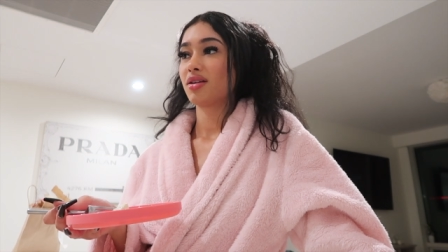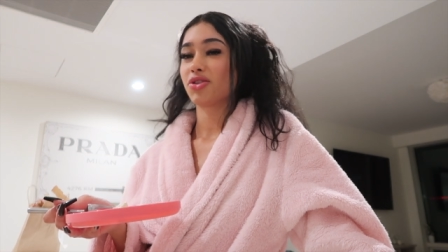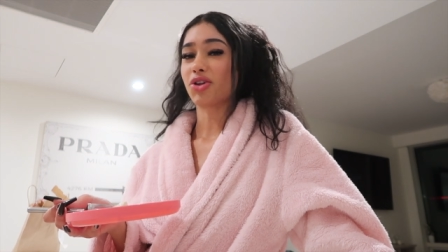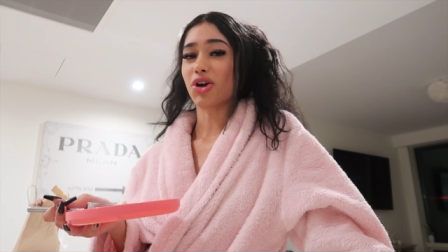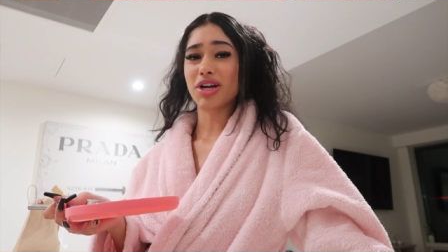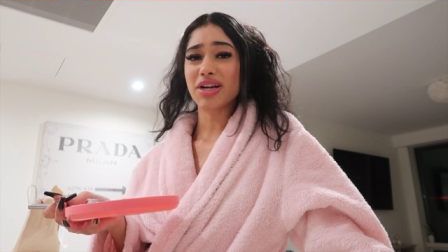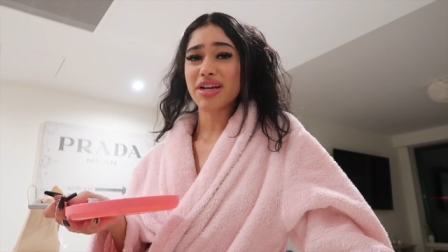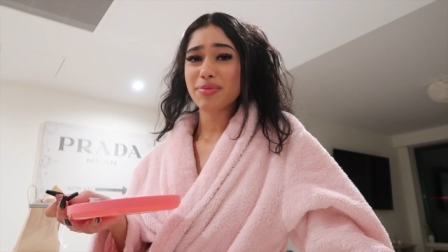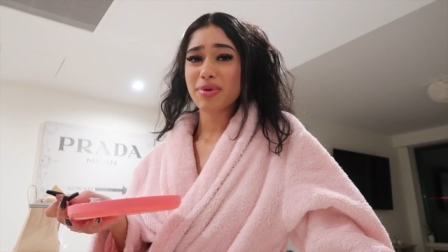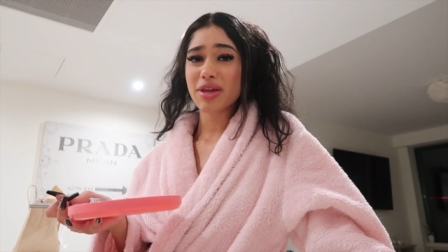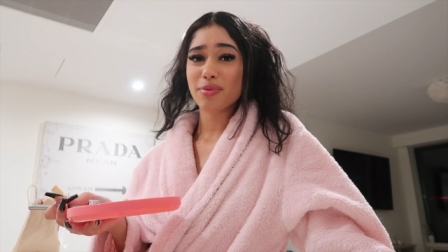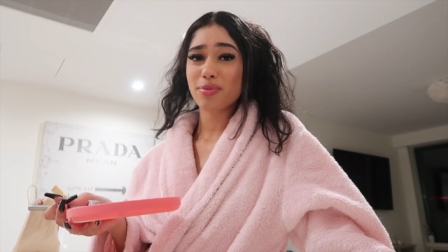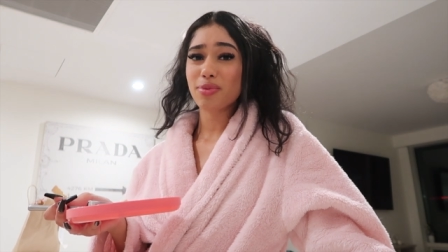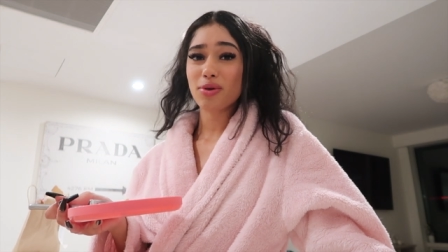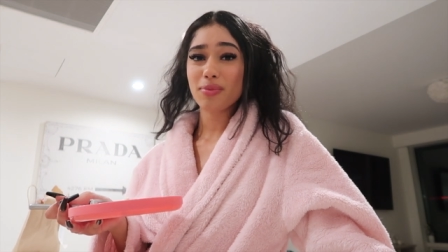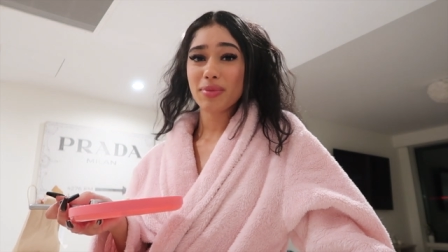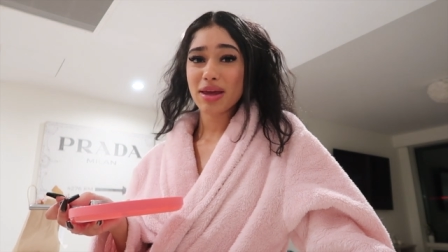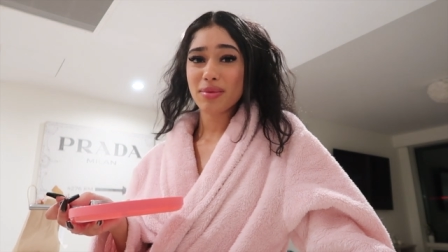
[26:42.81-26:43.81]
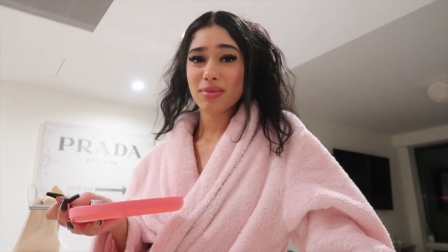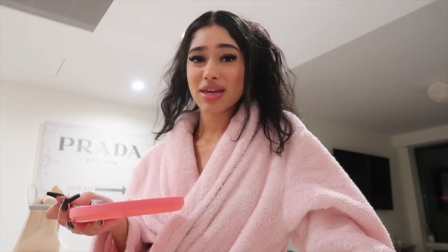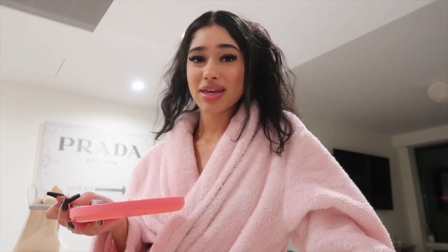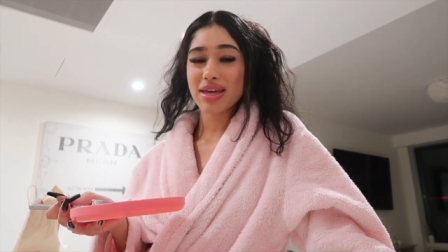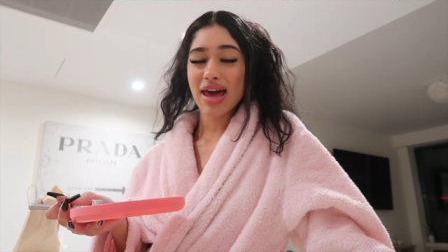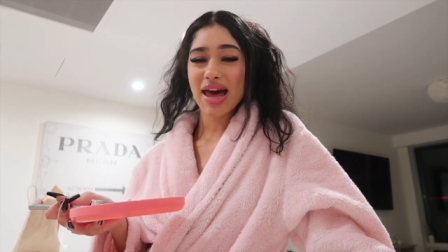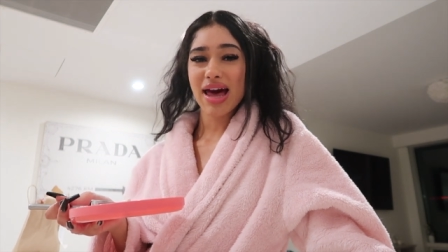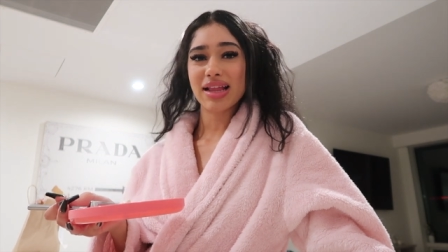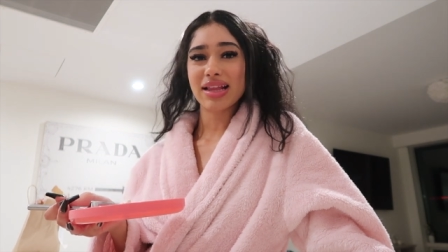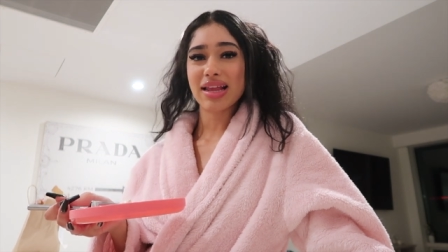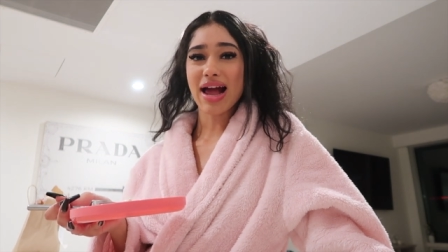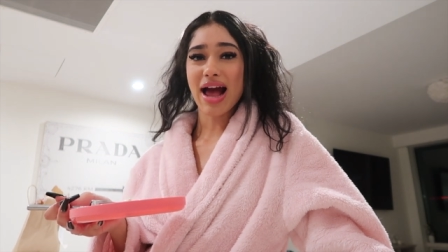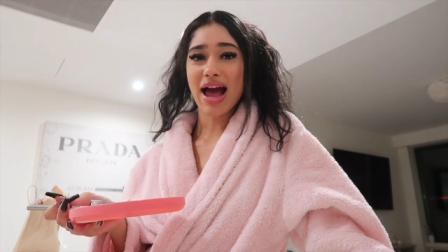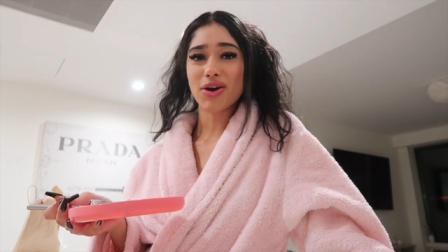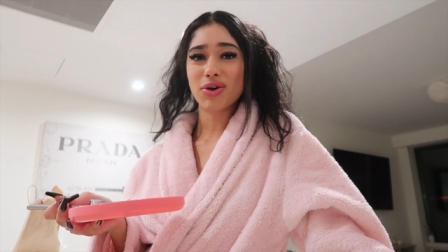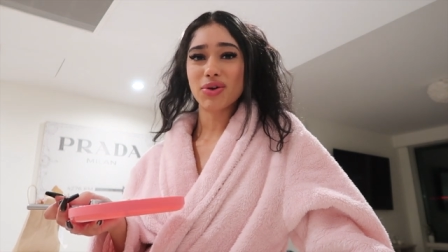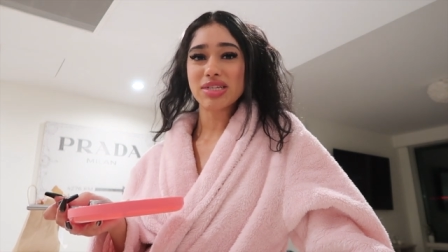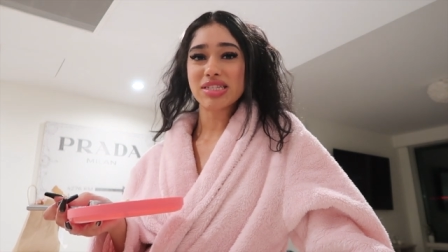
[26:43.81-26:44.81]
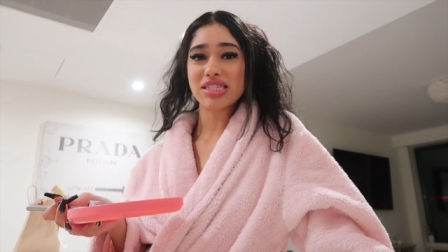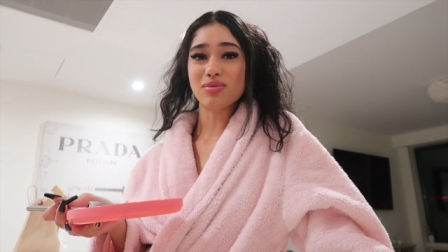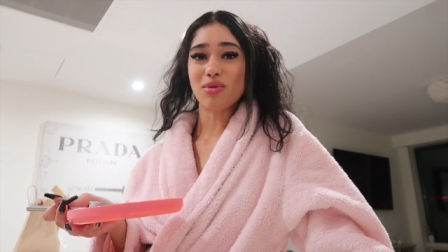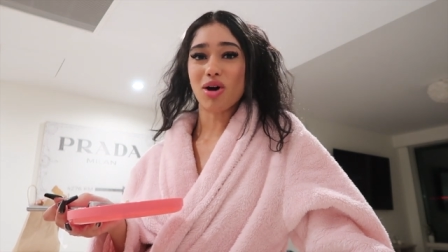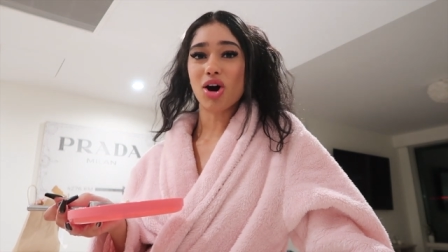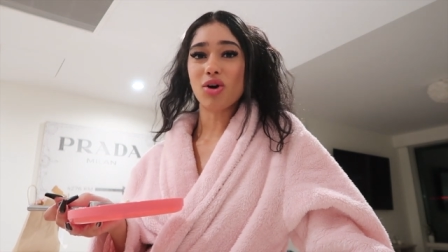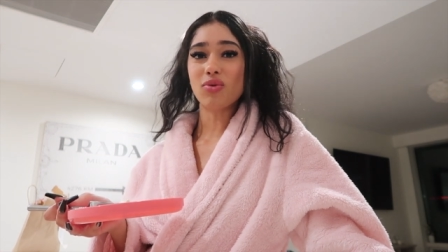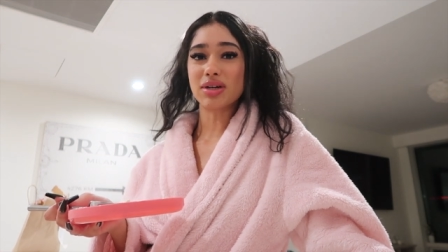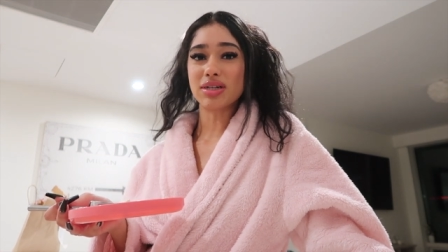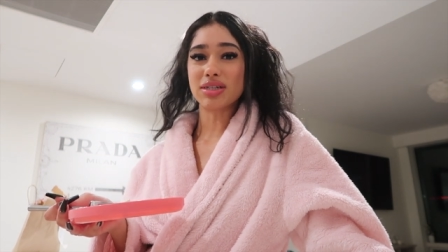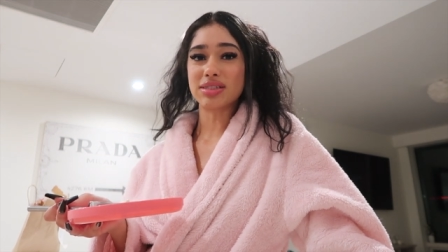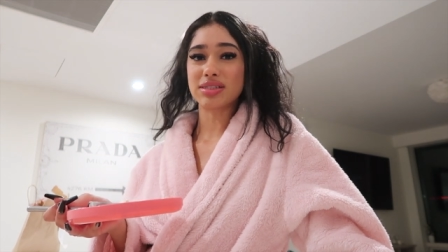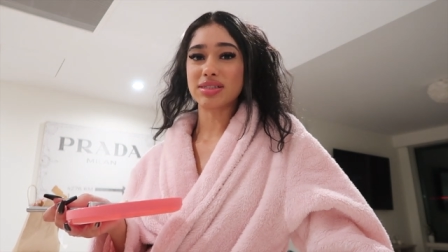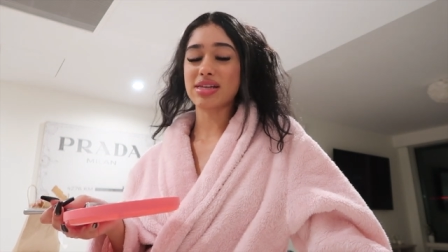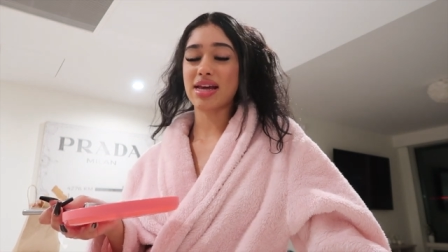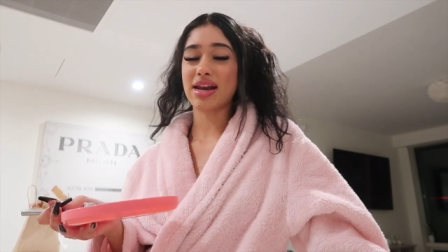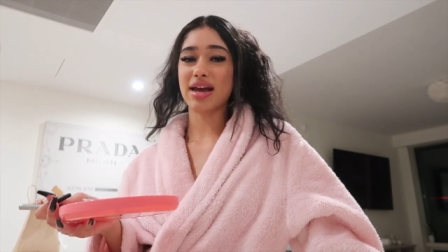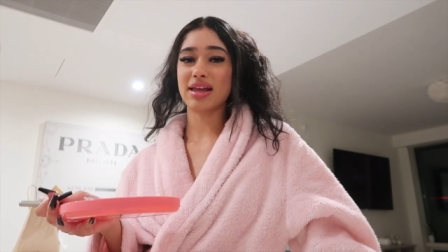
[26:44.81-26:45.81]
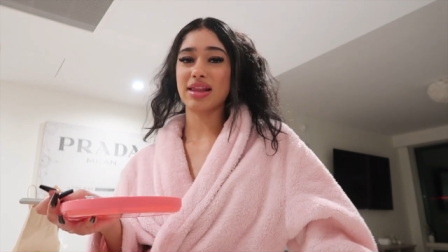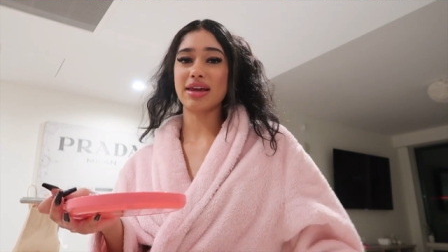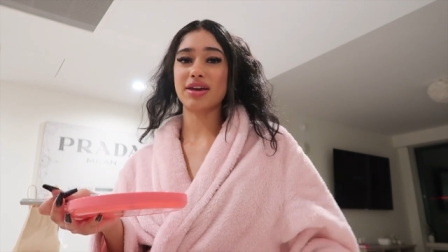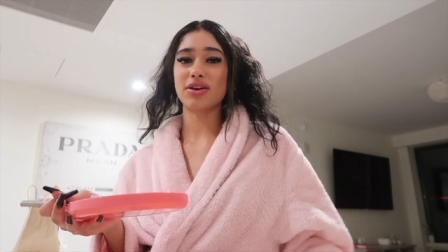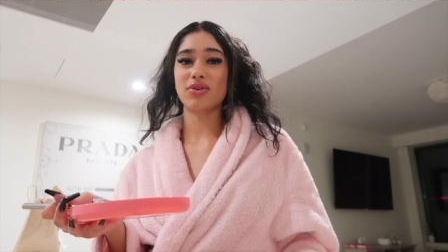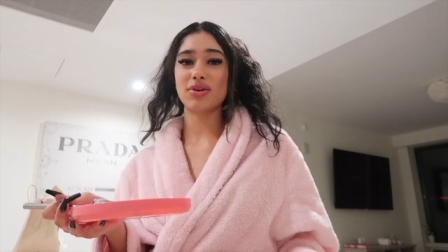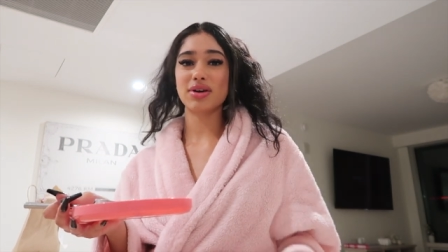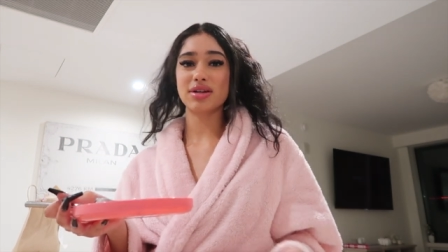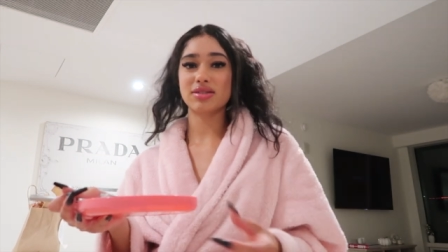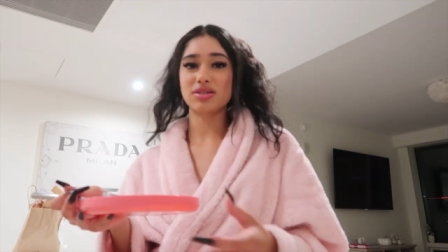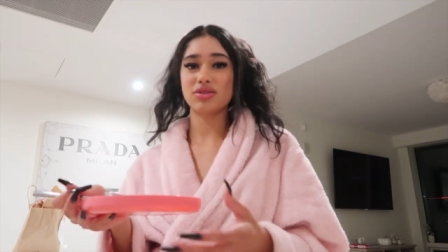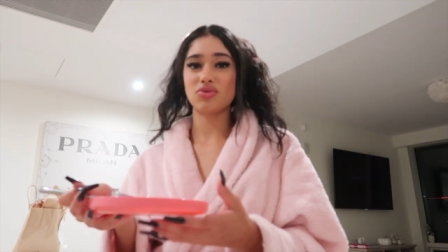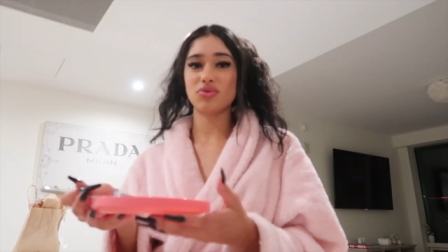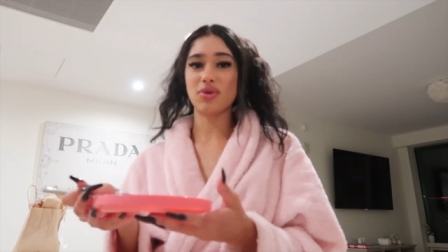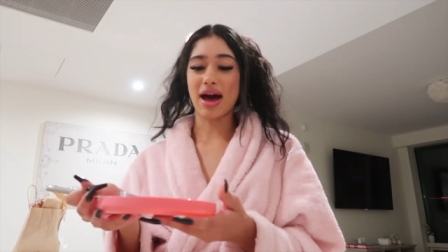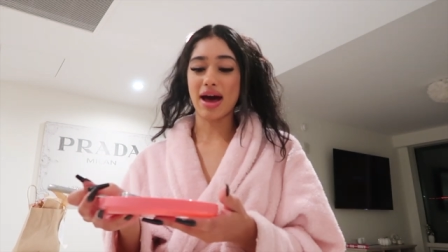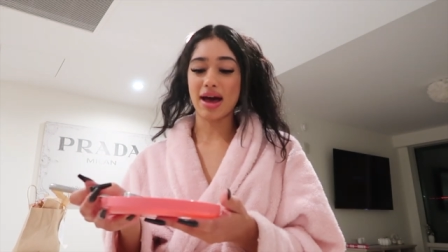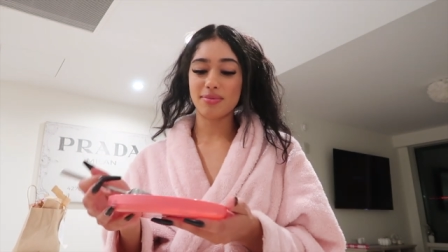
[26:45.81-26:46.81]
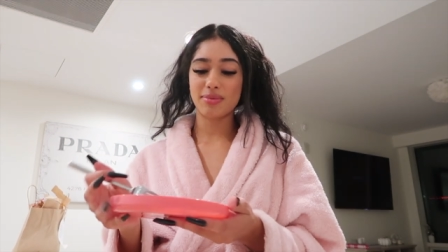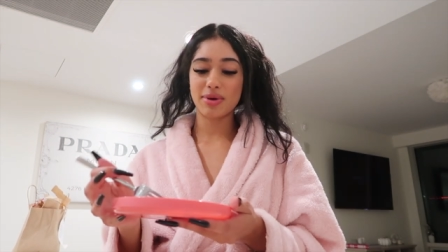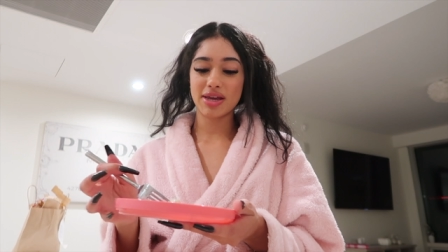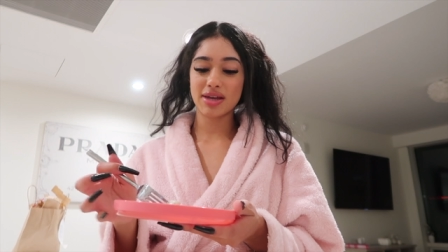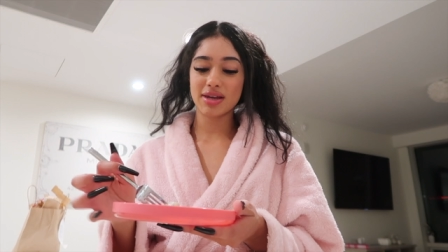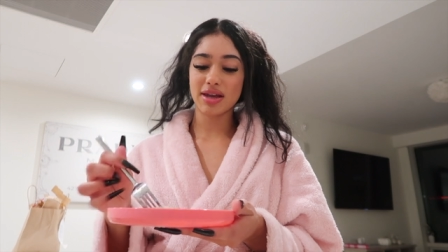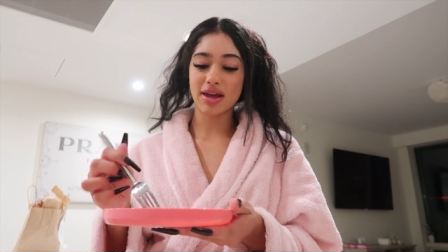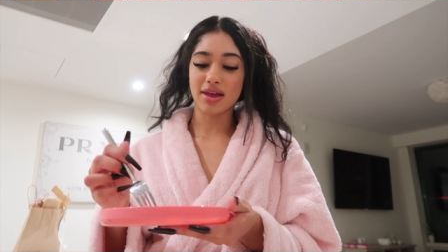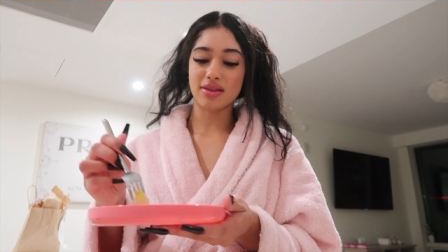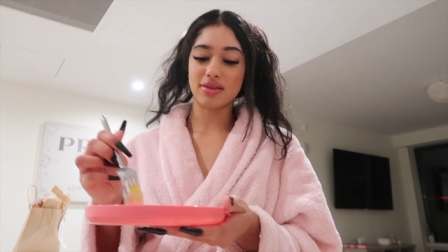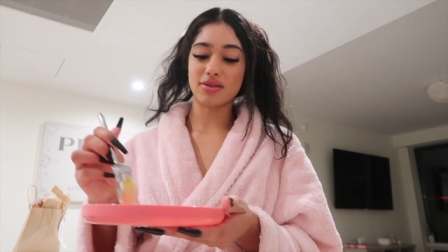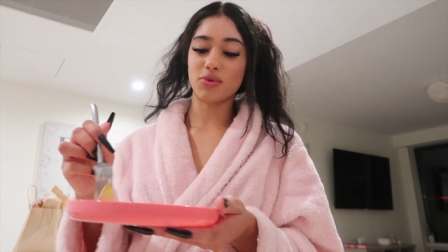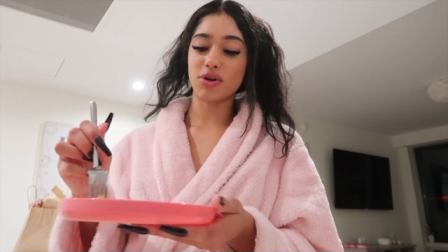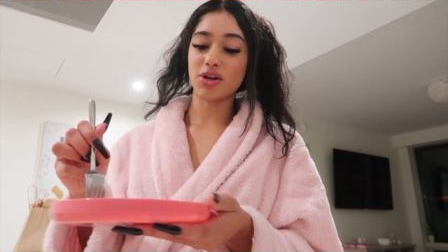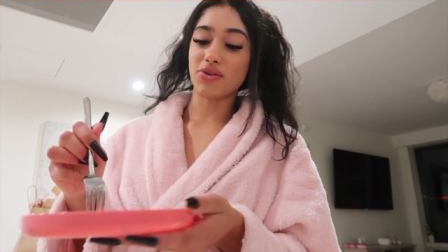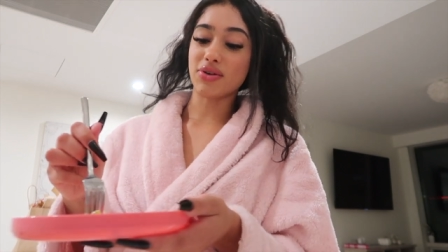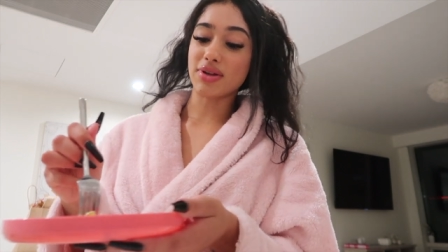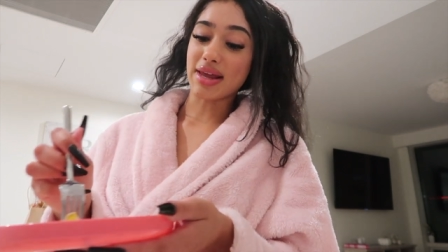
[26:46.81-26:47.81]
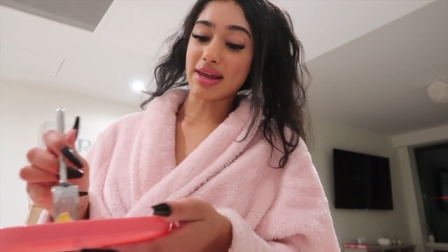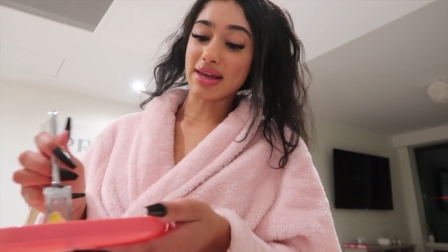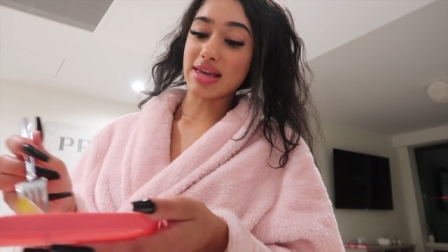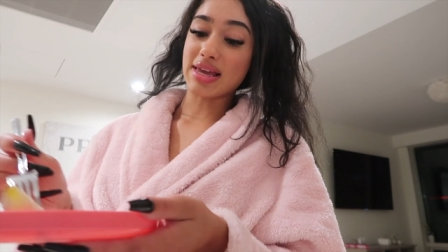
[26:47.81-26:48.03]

30 people maybe. Yeah, like I go to small ones and I like going to iPic and where you can like